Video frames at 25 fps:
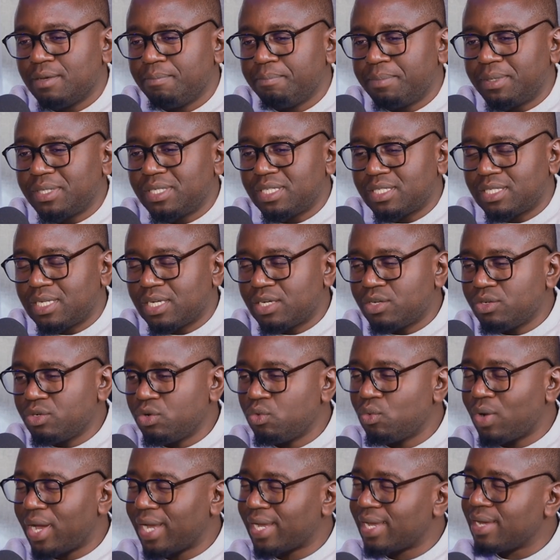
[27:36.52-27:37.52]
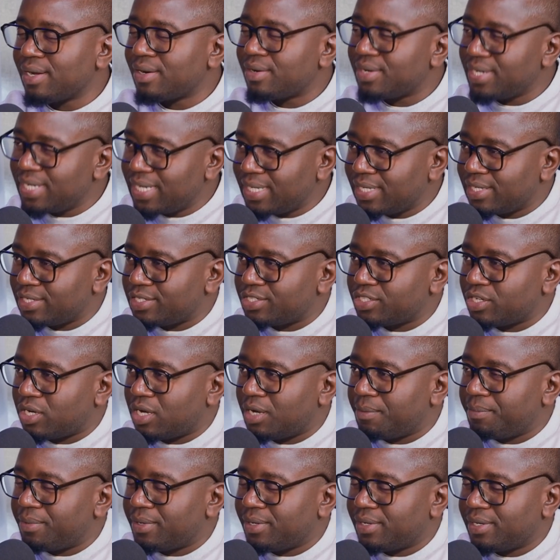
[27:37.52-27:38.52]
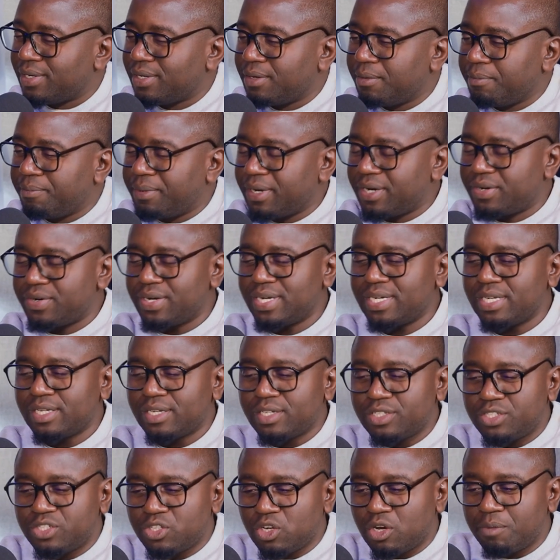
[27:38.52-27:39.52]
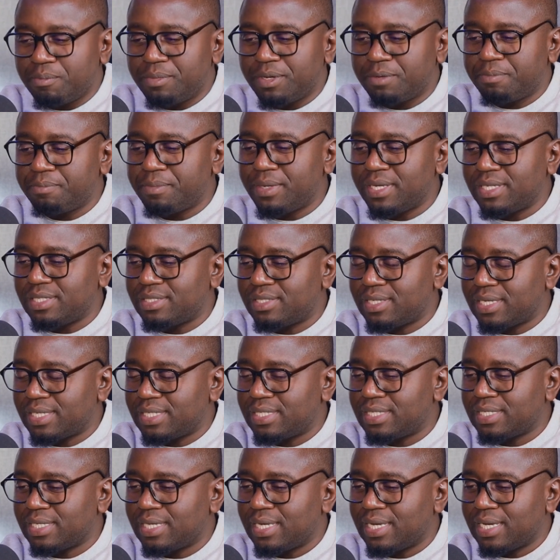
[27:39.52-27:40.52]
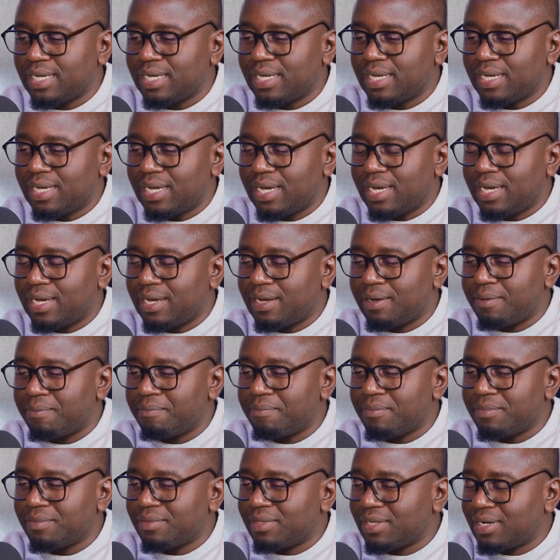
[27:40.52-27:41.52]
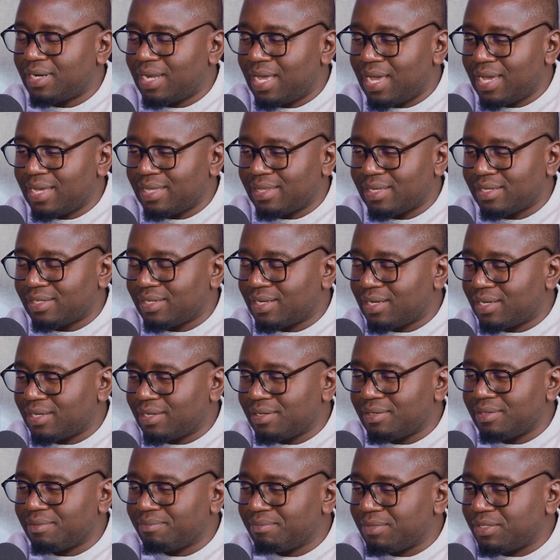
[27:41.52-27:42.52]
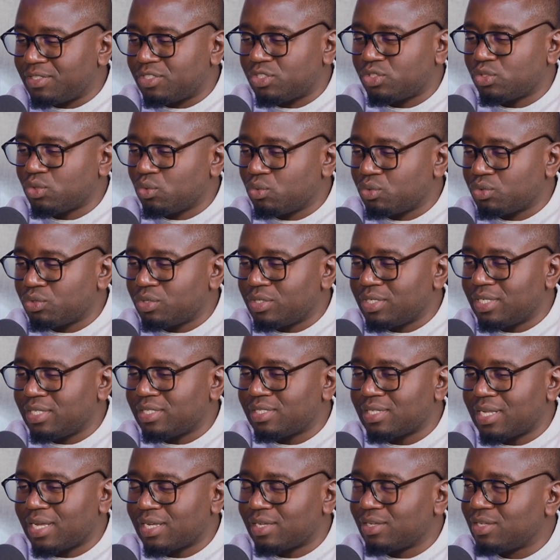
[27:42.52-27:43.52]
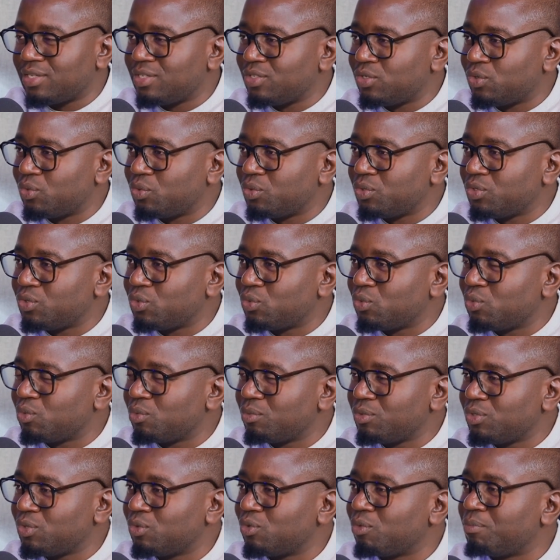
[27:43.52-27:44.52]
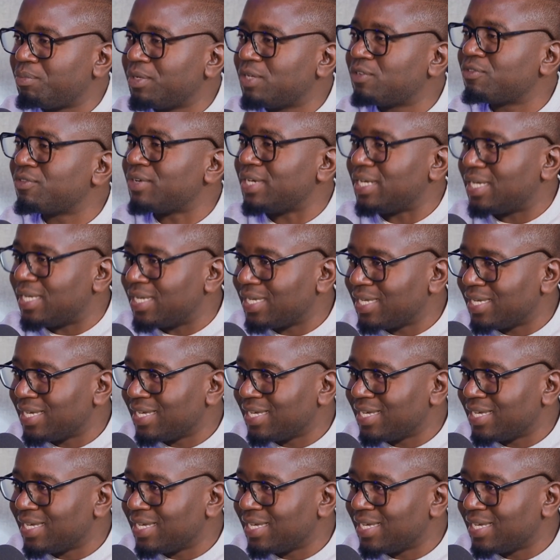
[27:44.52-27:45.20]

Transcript: But it's like, no, I can create a job. By creating a job, it means that the lie that is sold is like you will be free.